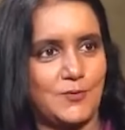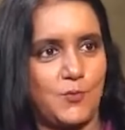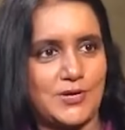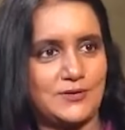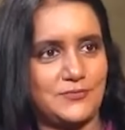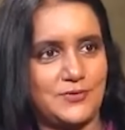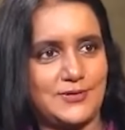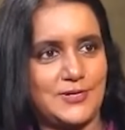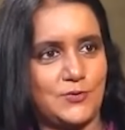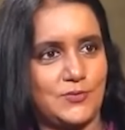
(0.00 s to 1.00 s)
wonderful,
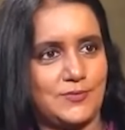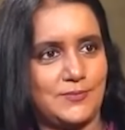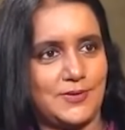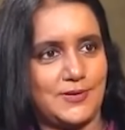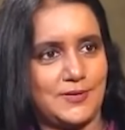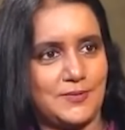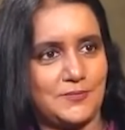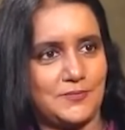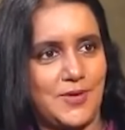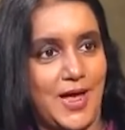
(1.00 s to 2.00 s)
you know,
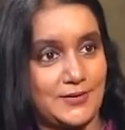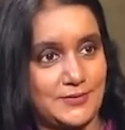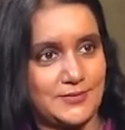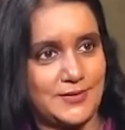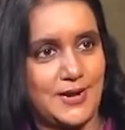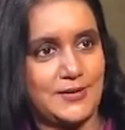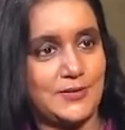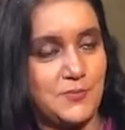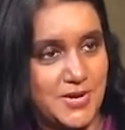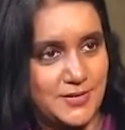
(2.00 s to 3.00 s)
actor in
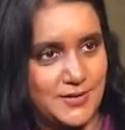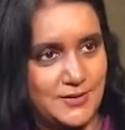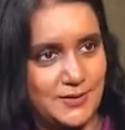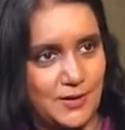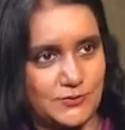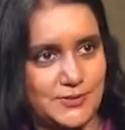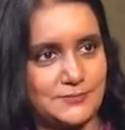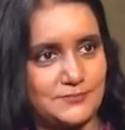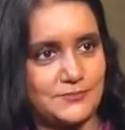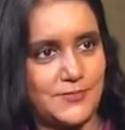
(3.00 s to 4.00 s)
the making,
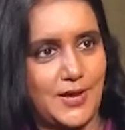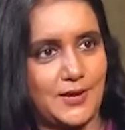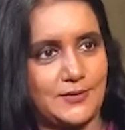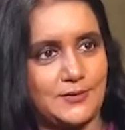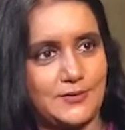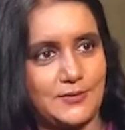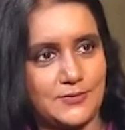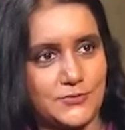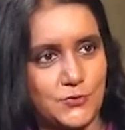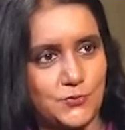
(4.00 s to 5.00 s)
Gautam, and here
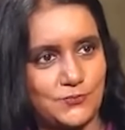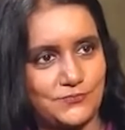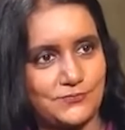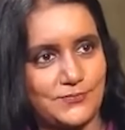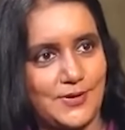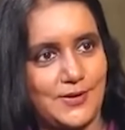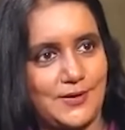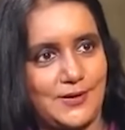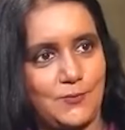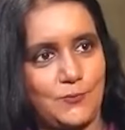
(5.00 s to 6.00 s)
is you
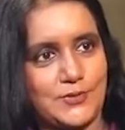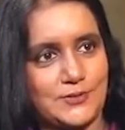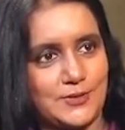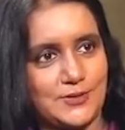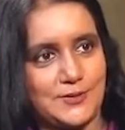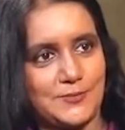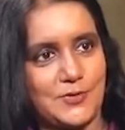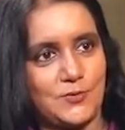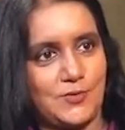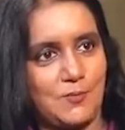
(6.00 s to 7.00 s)
with
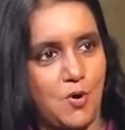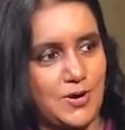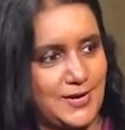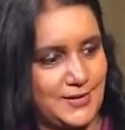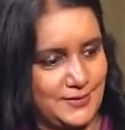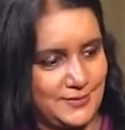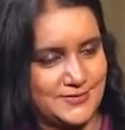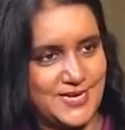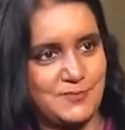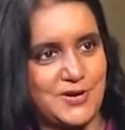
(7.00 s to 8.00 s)
you know, a modeling
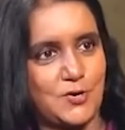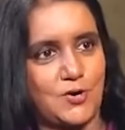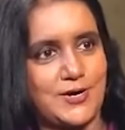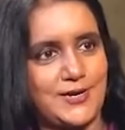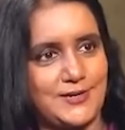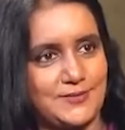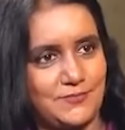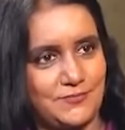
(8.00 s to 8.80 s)
assignment already